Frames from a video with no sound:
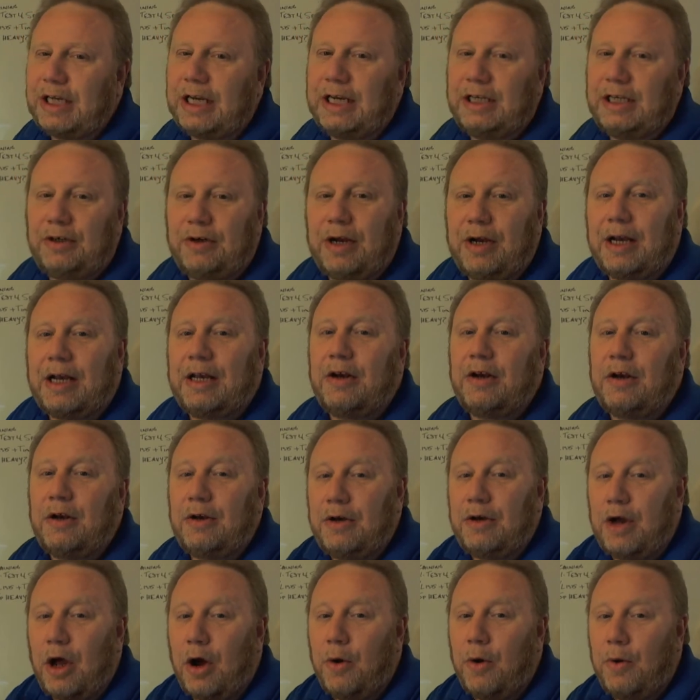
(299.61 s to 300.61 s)
And you got to
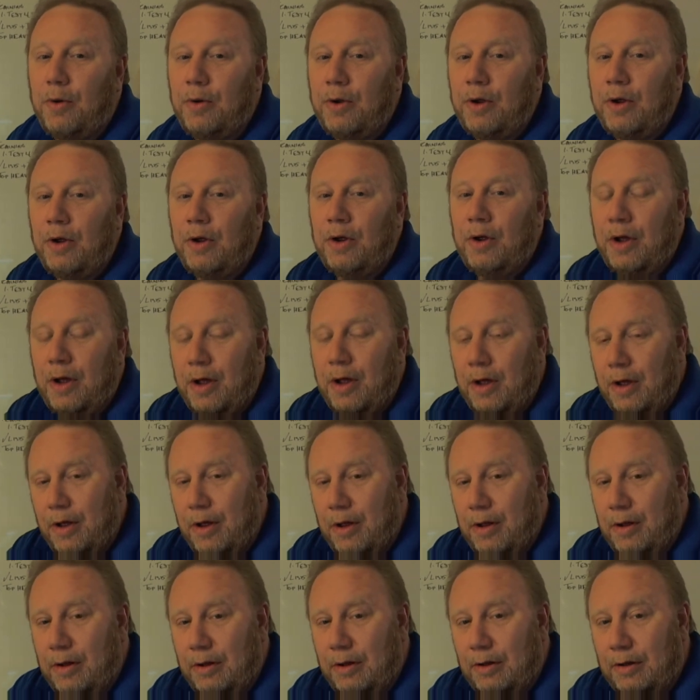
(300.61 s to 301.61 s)
know
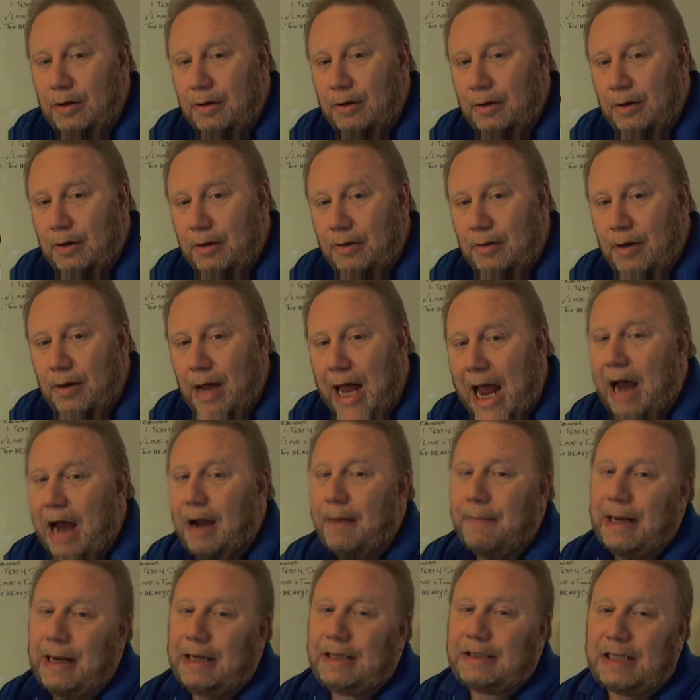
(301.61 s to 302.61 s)
how
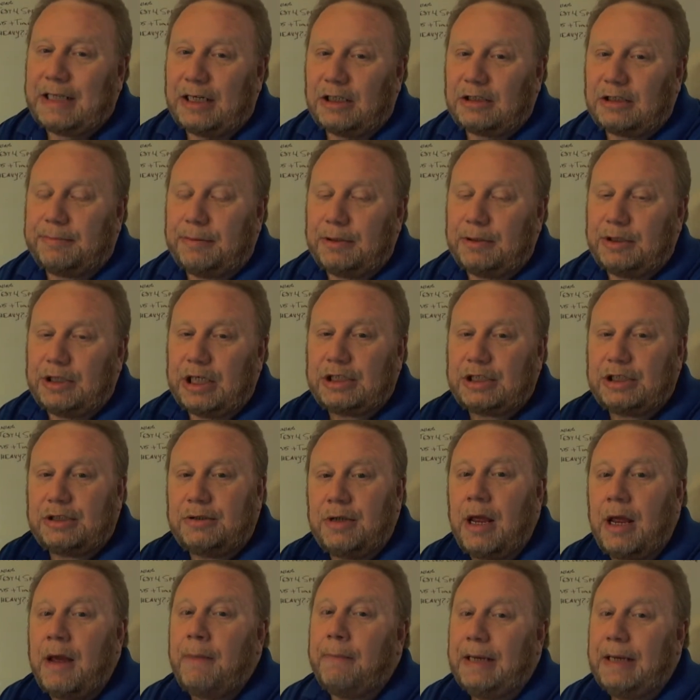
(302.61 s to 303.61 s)
to make sales projections,
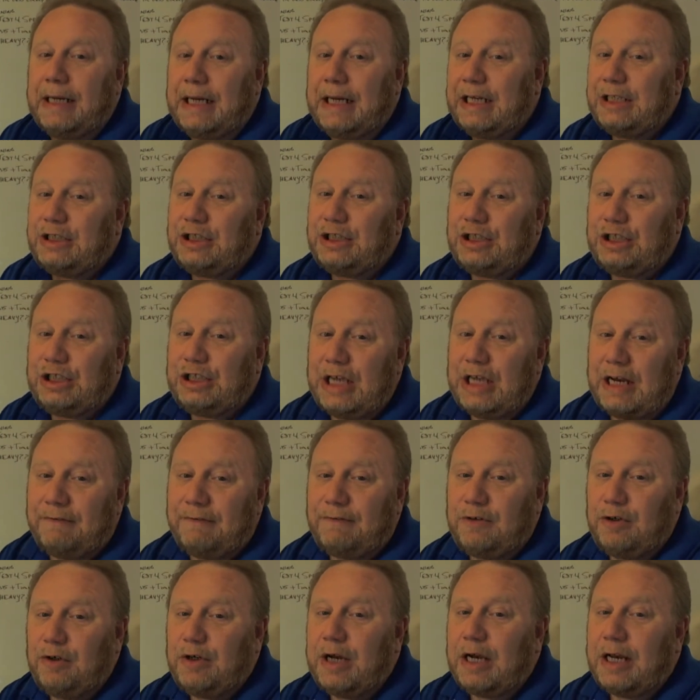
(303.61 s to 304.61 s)
but each
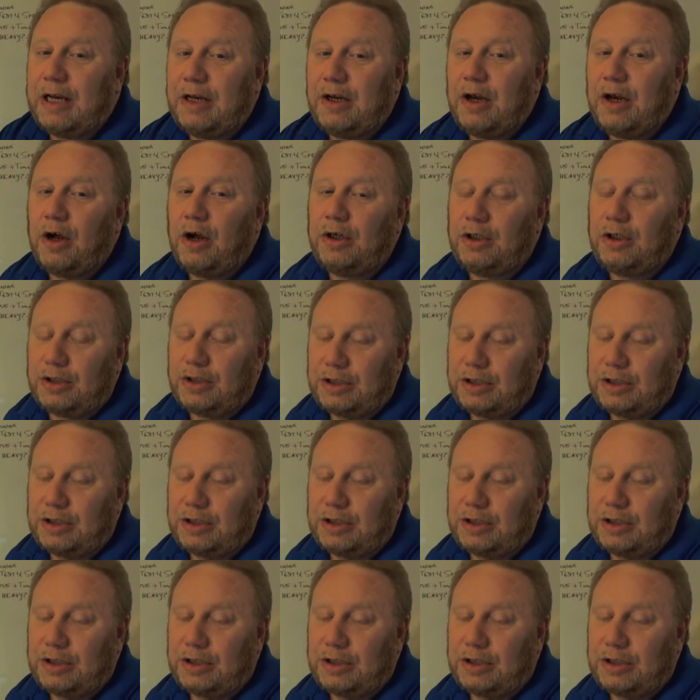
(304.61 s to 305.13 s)
shift, you got to know your